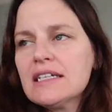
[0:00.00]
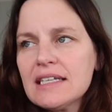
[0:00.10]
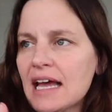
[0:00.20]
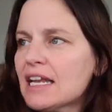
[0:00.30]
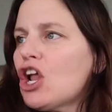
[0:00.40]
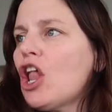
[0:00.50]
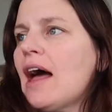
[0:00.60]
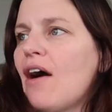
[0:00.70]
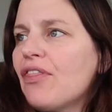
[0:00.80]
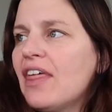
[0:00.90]
Get it all
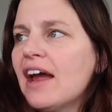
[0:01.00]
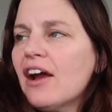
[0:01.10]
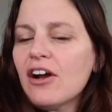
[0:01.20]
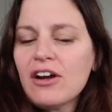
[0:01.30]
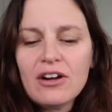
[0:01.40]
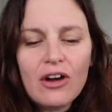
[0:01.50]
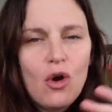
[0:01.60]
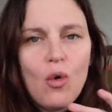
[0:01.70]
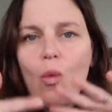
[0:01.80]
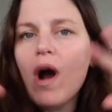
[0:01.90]
out there.
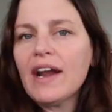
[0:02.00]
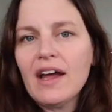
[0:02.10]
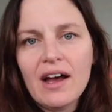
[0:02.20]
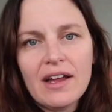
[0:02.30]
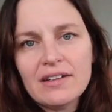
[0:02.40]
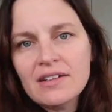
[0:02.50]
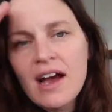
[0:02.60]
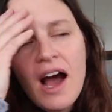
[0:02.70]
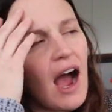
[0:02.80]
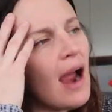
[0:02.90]
Why not?
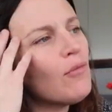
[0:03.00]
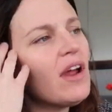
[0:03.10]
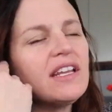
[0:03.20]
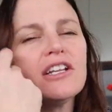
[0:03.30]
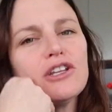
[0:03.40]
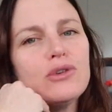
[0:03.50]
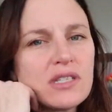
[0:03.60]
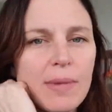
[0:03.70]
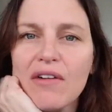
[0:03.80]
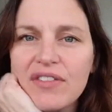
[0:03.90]
I'm ready to lose
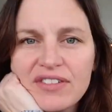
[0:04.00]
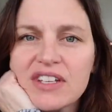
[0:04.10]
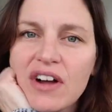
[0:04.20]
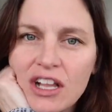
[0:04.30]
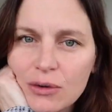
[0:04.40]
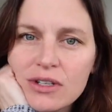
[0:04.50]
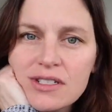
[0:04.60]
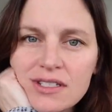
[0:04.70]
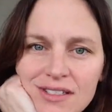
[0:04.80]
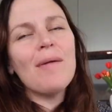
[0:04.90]
about 50
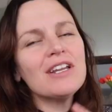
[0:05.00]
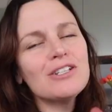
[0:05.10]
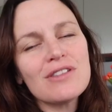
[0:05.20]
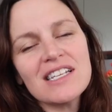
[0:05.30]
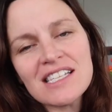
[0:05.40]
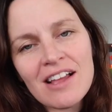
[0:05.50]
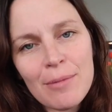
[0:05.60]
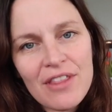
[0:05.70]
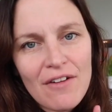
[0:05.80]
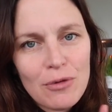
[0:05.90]
followers. I'm gonna do the
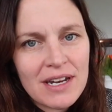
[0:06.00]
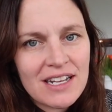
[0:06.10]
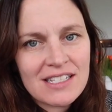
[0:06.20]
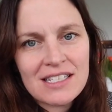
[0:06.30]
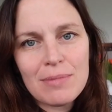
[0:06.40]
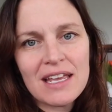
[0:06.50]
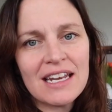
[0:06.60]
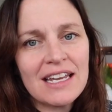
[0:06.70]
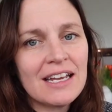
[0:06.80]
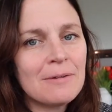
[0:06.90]
disclaimer that everybody does at the
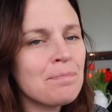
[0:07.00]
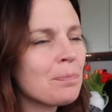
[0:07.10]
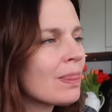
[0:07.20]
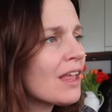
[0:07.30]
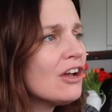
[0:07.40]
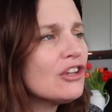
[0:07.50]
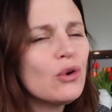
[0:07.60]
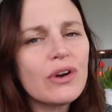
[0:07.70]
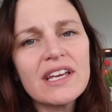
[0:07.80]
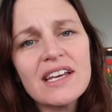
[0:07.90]
beginning.
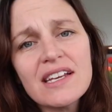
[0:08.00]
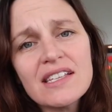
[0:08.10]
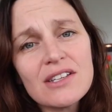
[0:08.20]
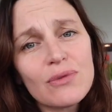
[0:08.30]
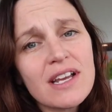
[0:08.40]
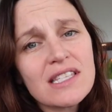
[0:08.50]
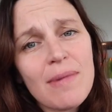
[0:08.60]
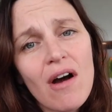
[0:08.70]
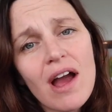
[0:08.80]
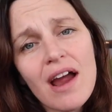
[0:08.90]
Your kids, raise them
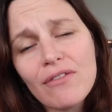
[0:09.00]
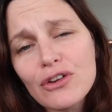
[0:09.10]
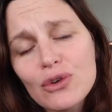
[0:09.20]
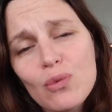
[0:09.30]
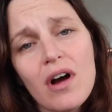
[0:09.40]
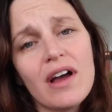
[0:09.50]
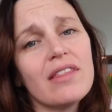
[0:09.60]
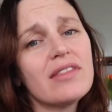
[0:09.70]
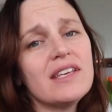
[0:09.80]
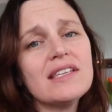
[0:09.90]
however you
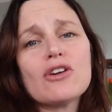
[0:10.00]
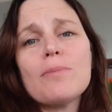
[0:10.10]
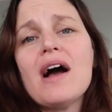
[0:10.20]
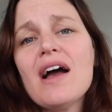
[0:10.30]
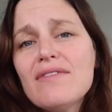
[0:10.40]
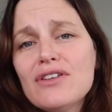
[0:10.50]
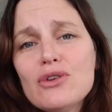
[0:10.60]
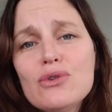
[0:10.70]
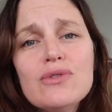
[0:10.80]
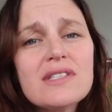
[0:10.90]
want. These are my
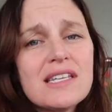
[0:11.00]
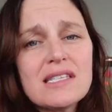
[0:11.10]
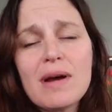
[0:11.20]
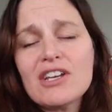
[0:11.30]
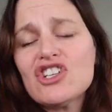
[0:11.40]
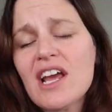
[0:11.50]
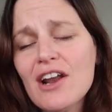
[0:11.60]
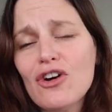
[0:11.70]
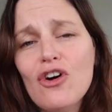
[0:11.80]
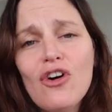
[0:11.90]
views, it's my
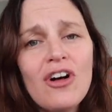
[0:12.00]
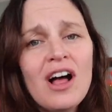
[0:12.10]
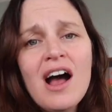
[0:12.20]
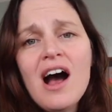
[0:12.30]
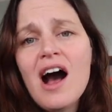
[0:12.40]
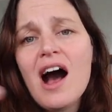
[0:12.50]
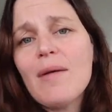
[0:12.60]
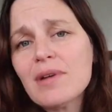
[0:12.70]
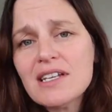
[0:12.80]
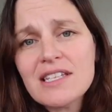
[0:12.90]
channel.
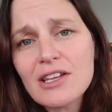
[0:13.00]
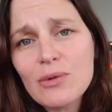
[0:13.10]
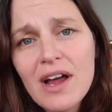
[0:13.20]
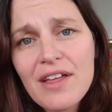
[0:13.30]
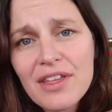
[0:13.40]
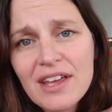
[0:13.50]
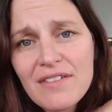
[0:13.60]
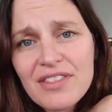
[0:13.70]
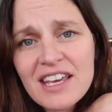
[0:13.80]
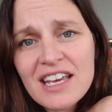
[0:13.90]
I'm gonna tell you what I think
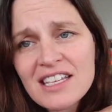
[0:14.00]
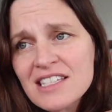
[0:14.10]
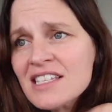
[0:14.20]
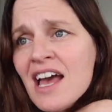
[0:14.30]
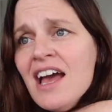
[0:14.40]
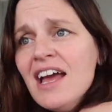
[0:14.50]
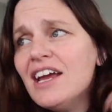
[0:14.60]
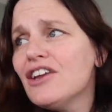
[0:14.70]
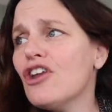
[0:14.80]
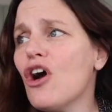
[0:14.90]
of things.
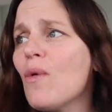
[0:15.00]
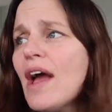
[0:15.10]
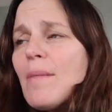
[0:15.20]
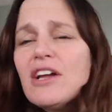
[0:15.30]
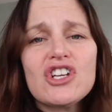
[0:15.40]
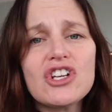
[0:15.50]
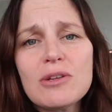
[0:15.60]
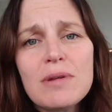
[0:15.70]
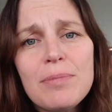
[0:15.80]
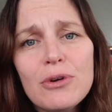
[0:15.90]
In no way am I
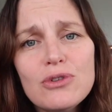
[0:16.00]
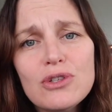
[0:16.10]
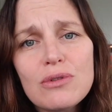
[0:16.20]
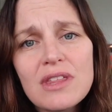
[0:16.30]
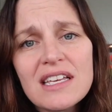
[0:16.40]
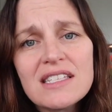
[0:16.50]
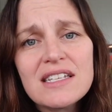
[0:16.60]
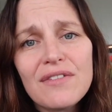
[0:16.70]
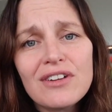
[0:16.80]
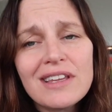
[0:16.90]
judging people who do things
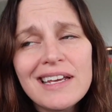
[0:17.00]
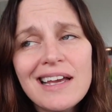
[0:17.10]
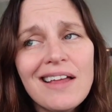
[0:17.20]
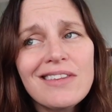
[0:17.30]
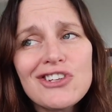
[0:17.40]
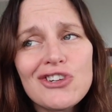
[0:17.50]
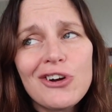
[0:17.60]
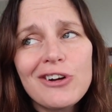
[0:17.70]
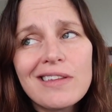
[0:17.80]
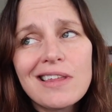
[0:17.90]
differently, unless you're
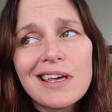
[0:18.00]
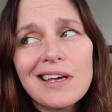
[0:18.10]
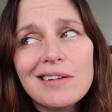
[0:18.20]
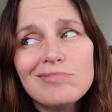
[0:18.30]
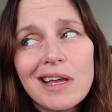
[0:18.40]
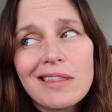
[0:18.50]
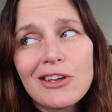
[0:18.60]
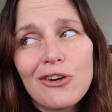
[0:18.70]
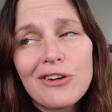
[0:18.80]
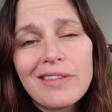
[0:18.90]
hurting the kid, and I
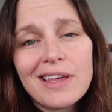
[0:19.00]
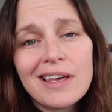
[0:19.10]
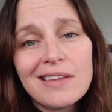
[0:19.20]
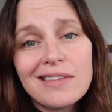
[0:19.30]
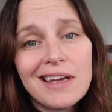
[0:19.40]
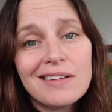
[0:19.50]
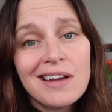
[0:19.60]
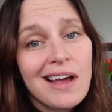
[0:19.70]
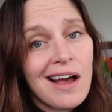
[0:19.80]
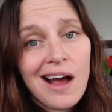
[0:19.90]
think you're hurting the kid,
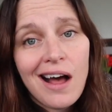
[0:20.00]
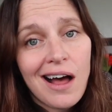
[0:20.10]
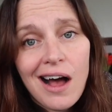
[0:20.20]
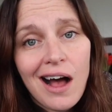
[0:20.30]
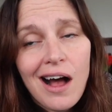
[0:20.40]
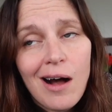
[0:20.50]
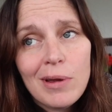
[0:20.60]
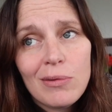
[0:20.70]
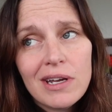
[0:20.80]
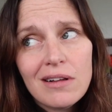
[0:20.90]
then I'll
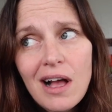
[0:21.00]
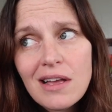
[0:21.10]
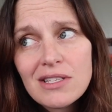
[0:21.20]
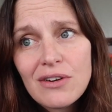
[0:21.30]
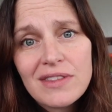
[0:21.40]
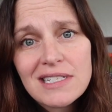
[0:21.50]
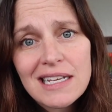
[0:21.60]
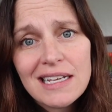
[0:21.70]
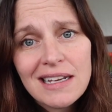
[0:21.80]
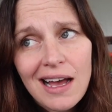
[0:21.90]
be real, I'll serve the
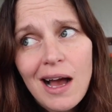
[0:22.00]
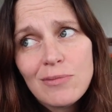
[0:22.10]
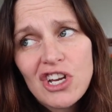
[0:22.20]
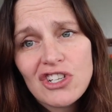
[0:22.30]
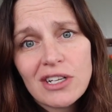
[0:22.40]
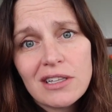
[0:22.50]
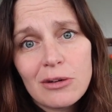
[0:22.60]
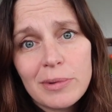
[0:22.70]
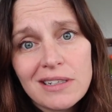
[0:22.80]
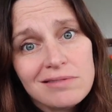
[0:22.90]
tea. I'm judging a
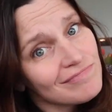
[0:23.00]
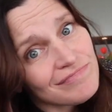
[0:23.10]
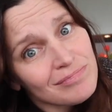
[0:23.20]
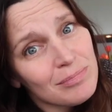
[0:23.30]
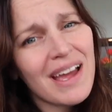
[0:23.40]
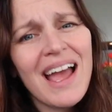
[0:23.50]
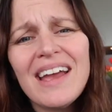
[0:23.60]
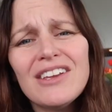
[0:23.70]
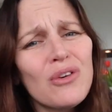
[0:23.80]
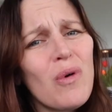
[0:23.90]
little bit. But
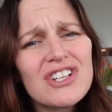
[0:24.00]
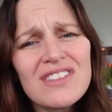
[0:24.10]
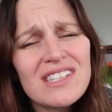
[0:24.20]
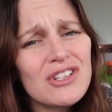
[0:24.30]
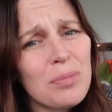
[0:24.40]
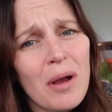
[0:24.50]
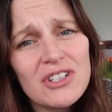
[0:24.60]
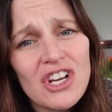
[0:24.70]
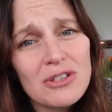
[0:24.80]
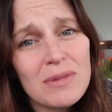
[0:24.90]
hey, you're watching this and you're probably
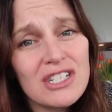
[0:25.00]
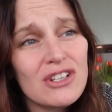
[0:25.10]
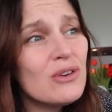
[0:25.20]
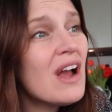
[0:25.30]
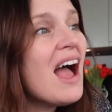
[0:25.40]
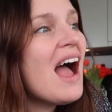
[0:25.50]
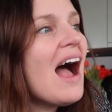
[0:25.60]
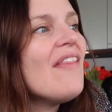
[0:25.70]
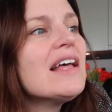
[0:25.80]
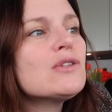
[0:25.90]
judging me too,
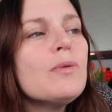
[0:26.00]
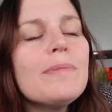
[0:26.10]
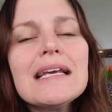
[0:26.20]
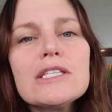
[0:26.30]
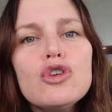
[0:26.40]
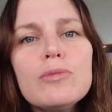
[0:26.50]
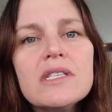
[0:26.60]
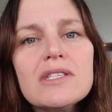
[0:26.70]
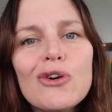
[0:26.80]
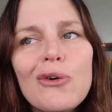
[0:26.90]
and that's what makes
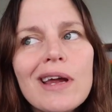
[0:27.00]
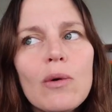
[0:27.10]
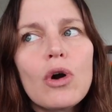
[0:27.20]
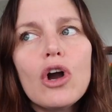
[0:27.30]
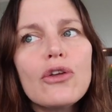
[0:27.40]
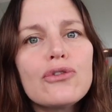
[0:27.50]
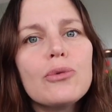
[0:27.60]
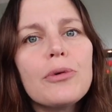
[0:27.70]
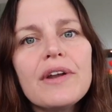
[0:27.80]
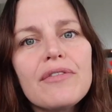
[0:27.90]
humans so great. We're all
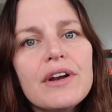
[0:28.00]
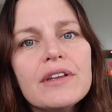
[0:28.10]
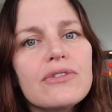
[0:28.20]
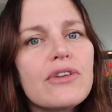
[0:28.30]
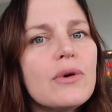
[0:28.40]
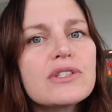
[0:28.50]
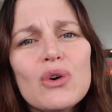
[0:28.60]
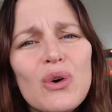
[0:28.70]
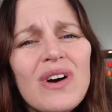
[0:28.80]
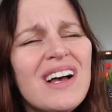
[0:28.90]
super different, so it's
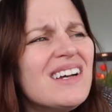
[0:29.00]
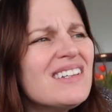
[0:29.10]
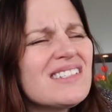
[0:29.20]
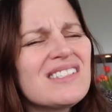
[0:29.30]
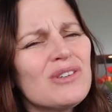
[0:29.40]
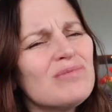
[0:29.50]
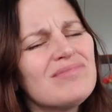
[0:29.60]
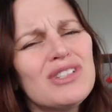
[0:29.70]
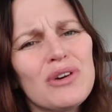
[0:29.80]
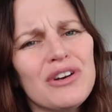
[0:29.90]
cool. Just
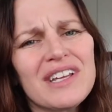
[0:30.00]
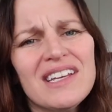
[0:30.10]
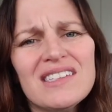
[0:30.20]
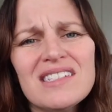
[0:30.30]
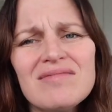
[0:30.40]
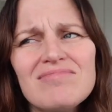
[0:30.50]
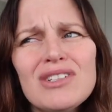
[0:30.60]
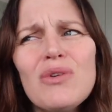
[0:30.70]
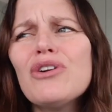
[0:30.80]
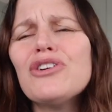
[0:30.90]
don't hurt kids.
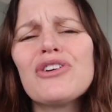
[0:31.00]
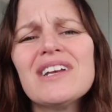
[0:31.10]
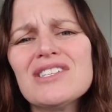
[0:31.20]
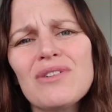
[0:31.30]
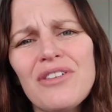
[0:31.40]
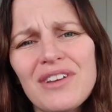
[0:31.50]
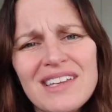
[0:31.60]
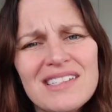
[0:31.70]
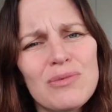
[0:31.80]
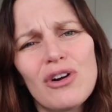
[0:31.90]
Don't hurt your kids or other
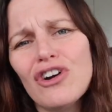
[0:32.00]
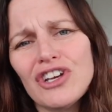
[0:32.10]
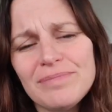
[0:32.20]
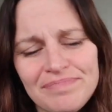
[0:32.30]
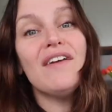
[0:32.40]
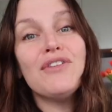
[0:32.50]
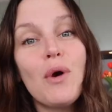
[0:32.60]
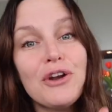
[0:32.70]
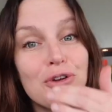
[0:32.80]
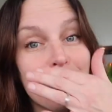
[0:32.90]
kids, and we're all good. If you
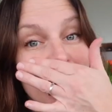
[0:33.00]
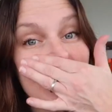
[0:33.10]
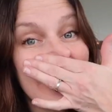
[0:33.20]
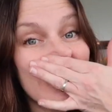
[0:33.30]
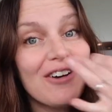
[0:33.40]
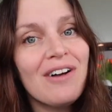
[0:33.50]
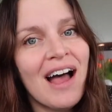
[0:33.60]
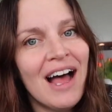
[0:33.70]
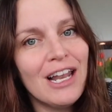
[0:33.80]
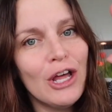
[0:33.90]
are new to my channel,
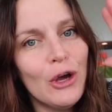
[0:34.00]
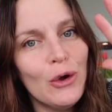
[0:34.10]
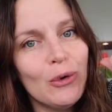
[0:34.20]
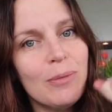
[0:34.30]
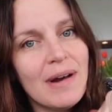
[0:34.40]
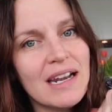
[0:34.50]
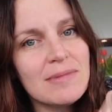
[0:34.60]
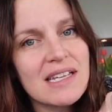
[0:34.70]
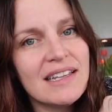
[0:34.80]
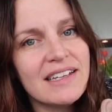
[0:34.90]
hello, my
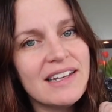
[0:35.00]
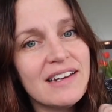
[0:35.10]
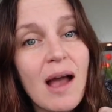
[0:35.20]
name's Eileen.